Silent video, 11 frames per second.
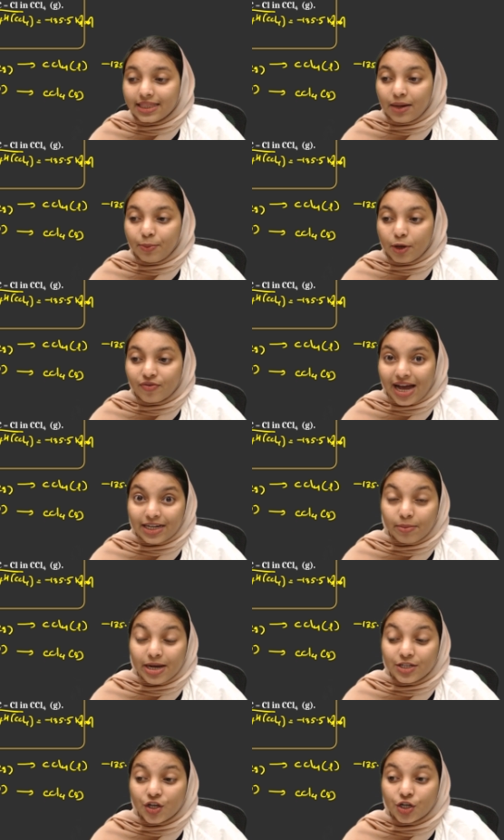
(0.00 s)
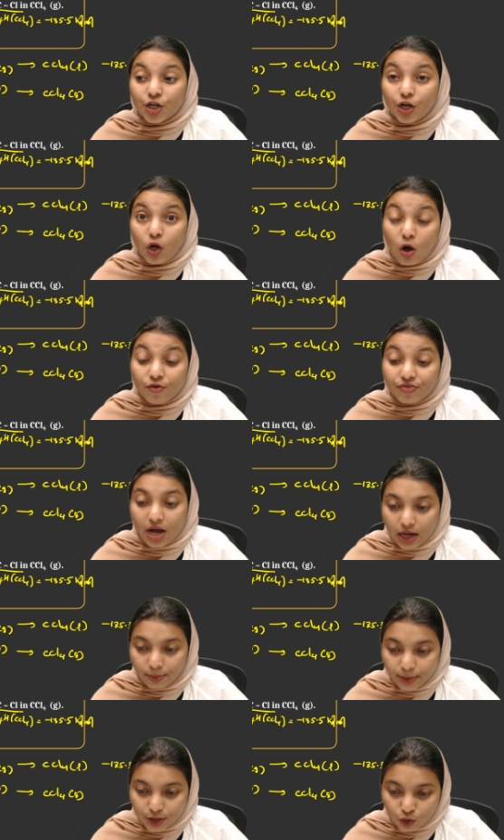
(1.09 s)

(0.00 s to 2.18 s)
enthalpy of atomization of carbon.